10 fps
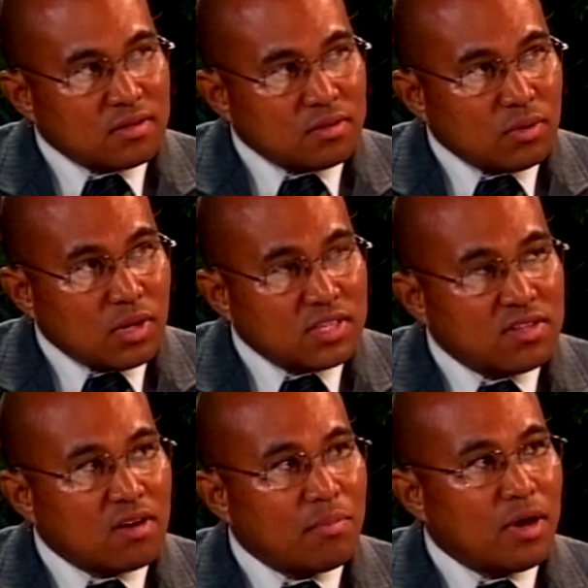Well, let's
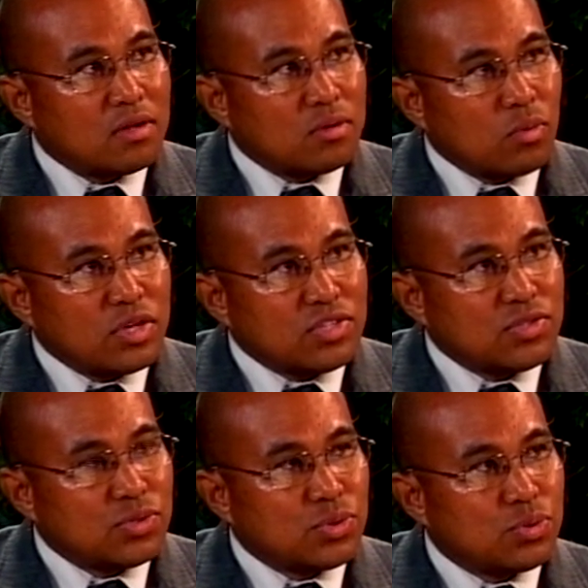talk about what you
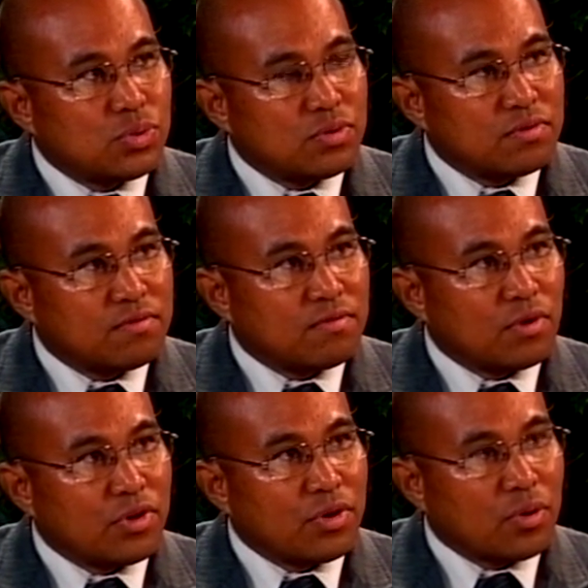do for
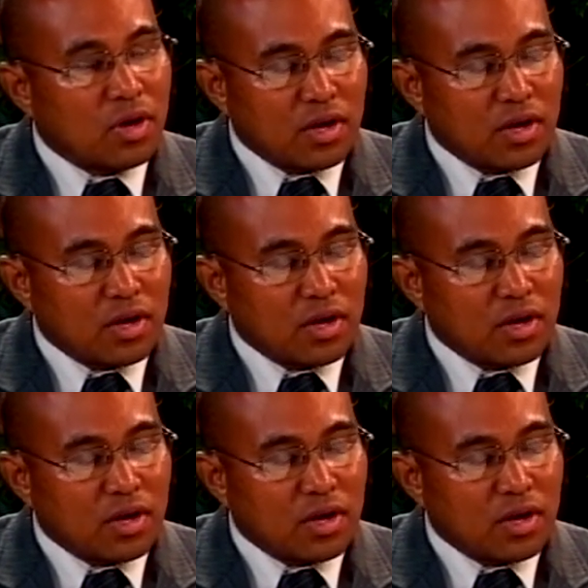your